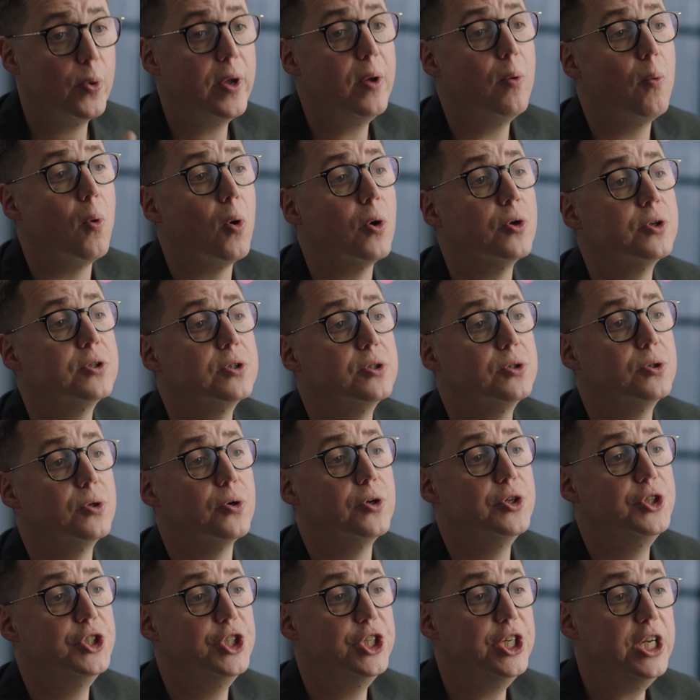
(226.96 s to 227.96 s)
we want to
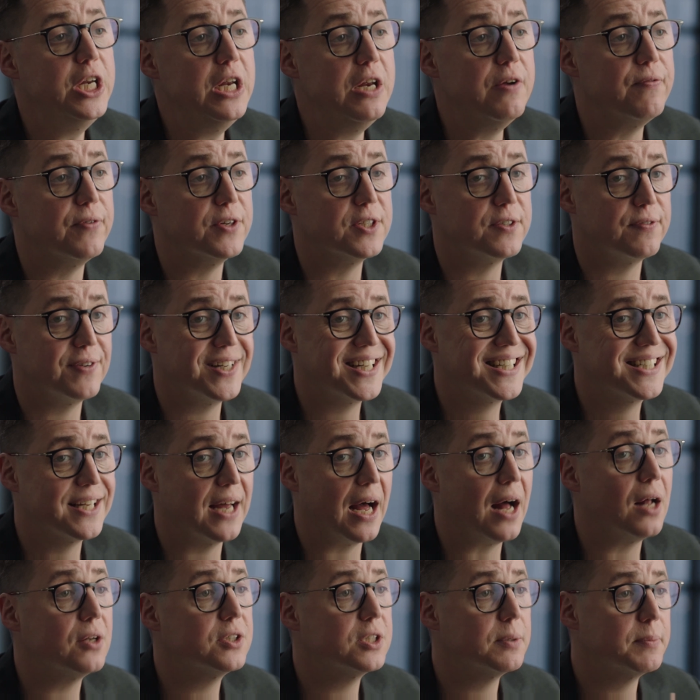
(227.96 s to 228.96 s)
achieve is
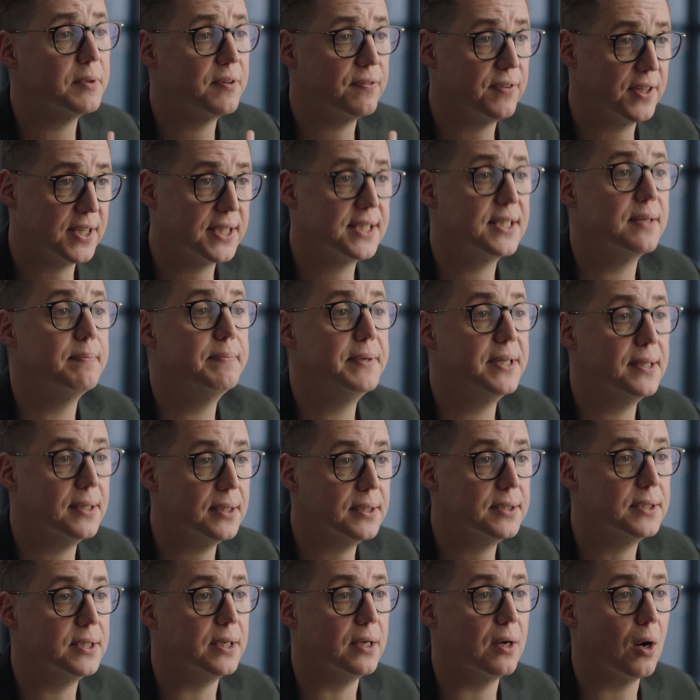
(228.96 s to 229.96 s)
ultimate
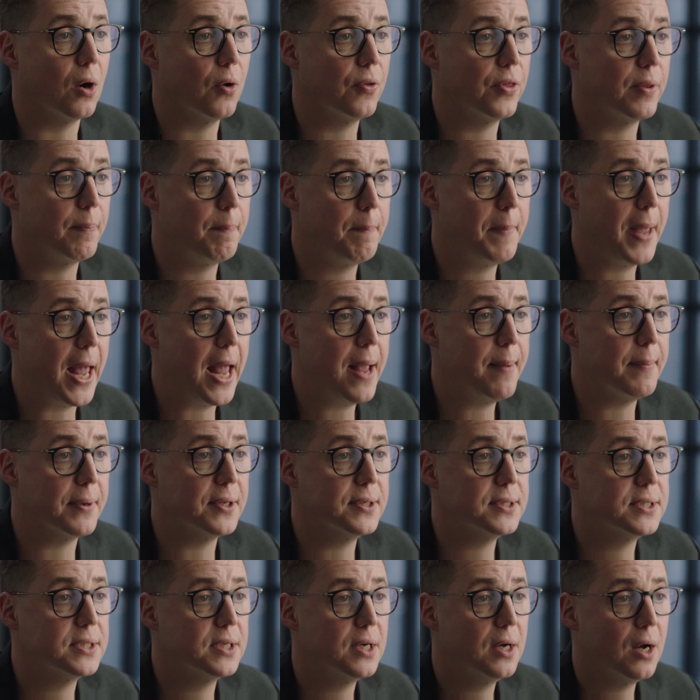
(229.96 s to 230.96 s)
flexibility on the
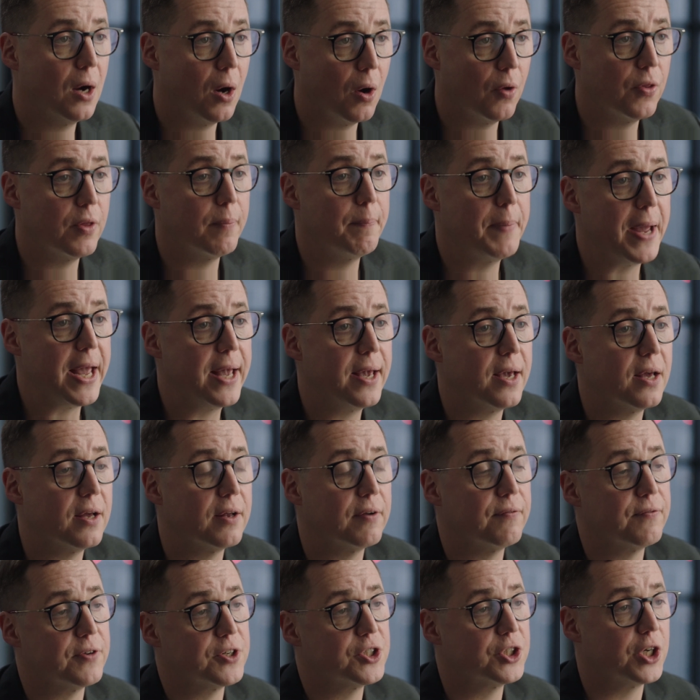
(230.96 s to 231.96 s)
payments, on the banking
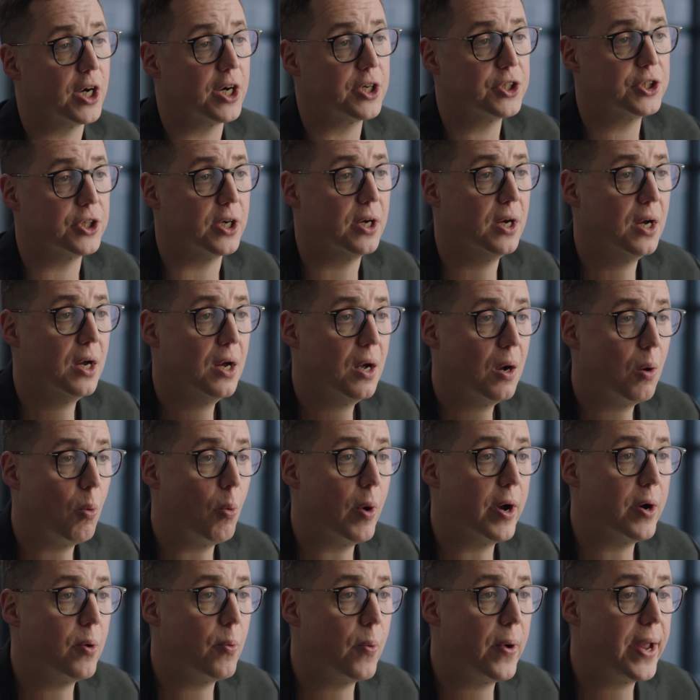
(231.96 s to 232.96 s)
infrastructure,
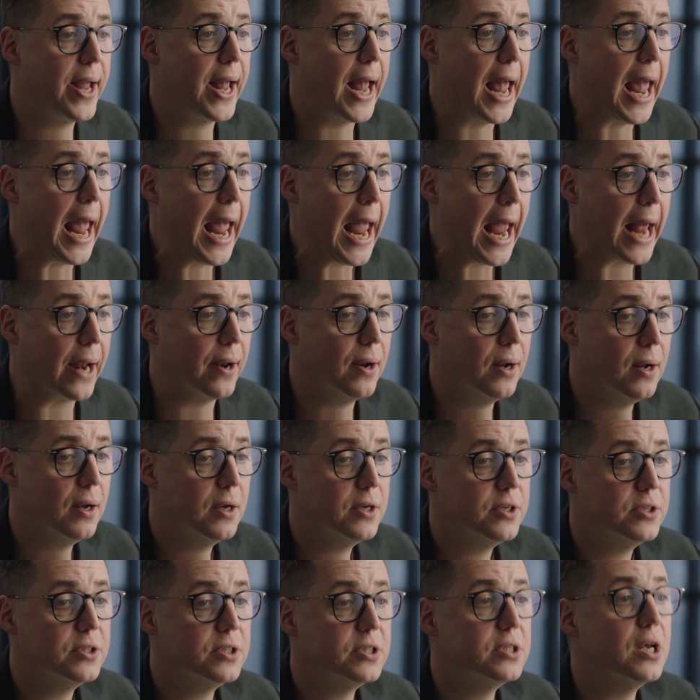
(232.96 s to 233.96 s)
when we can
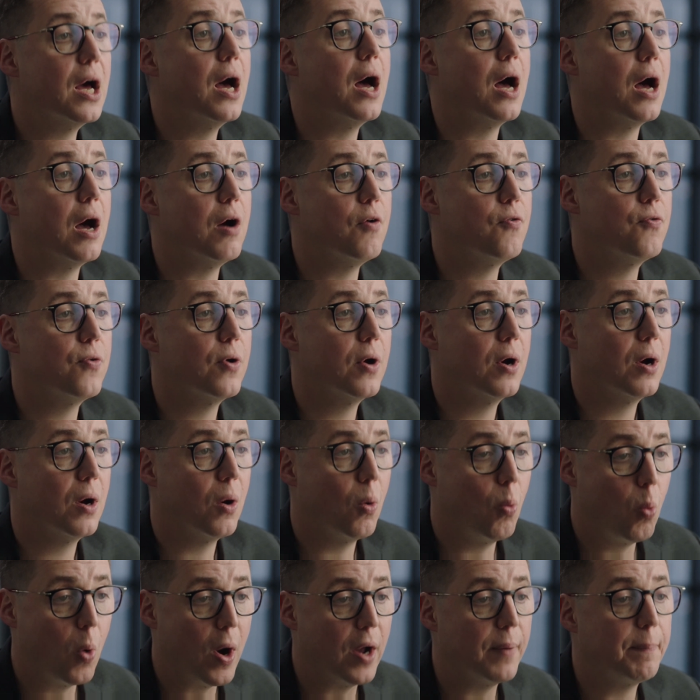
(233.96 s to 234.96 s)
serve
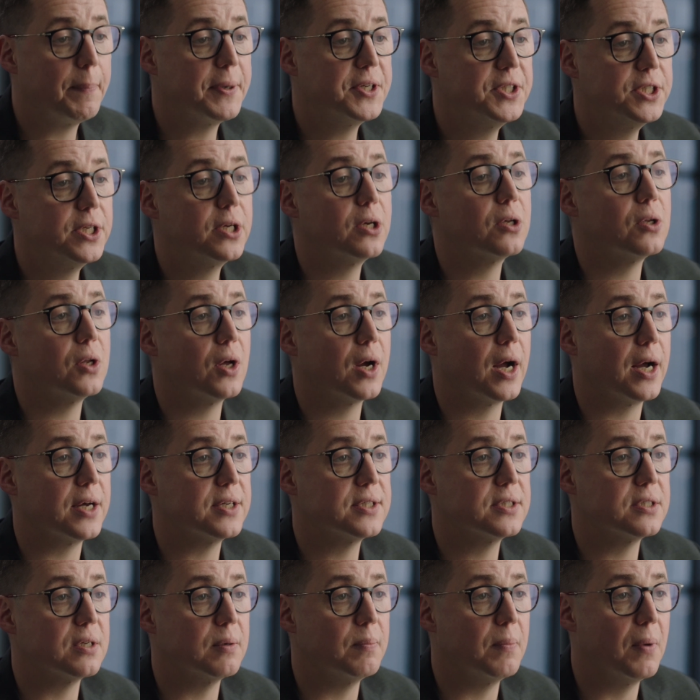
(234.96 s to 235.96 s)
one particular
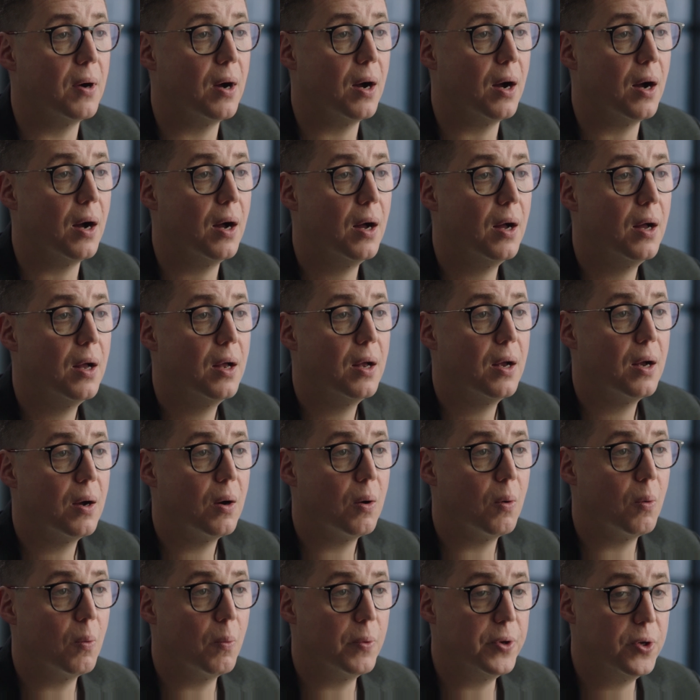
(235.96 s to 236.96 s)
customer
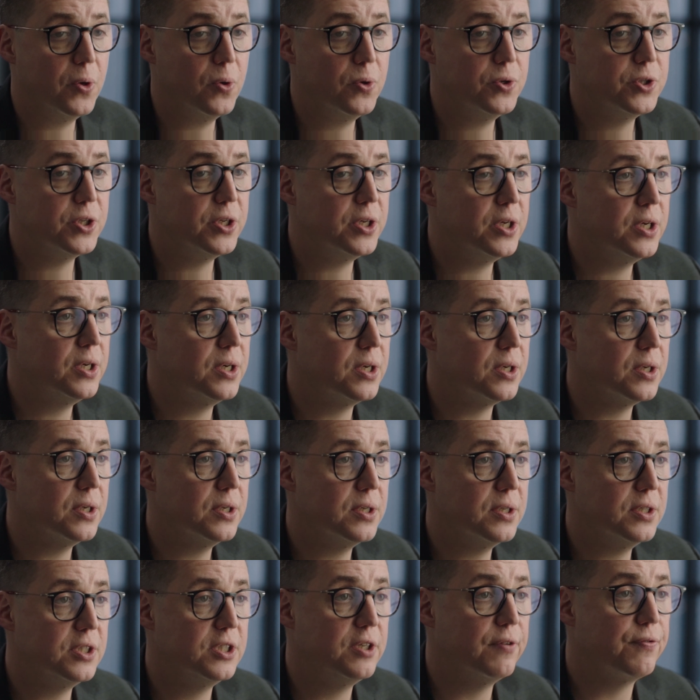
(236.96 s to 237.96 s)
using
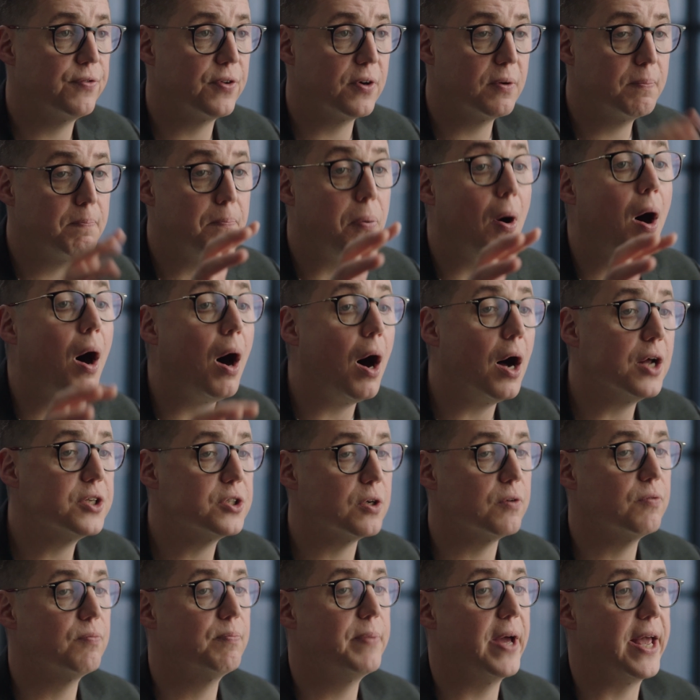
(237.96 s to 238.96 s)
different parts
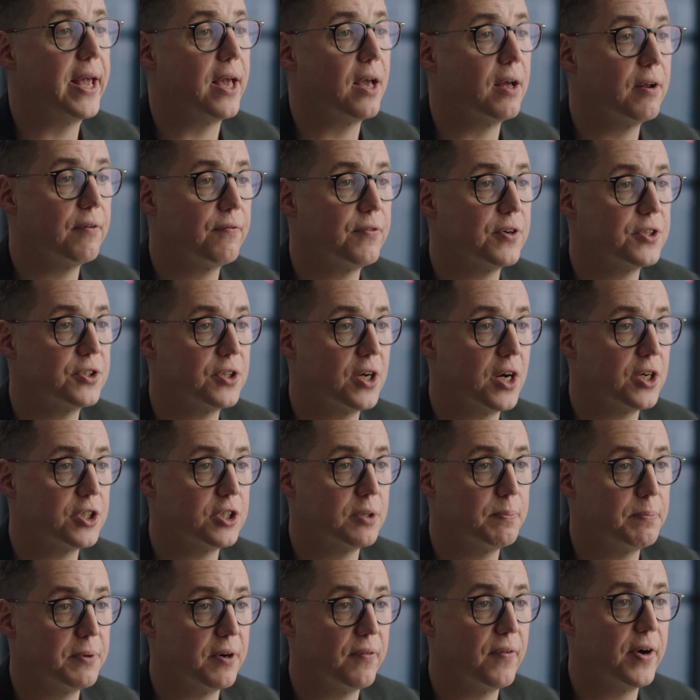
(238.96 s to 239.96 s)
of banking infrastructure
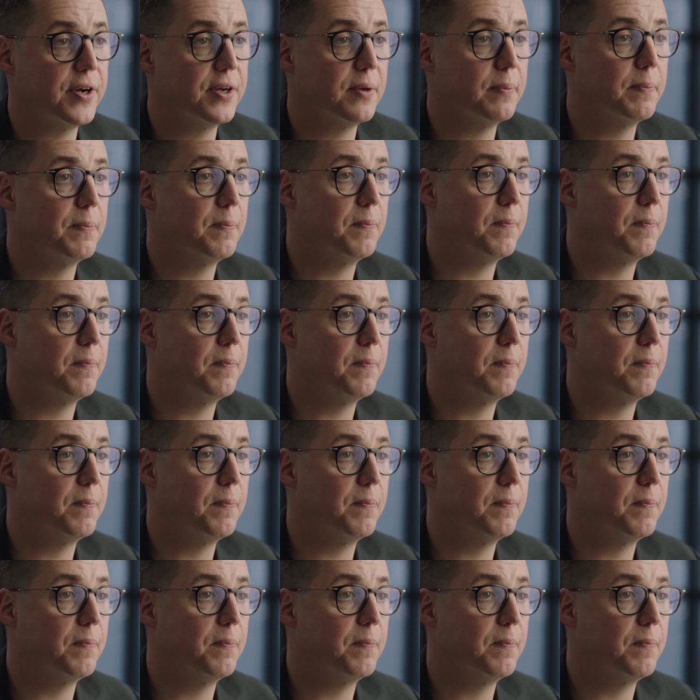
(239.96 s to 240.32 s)
provided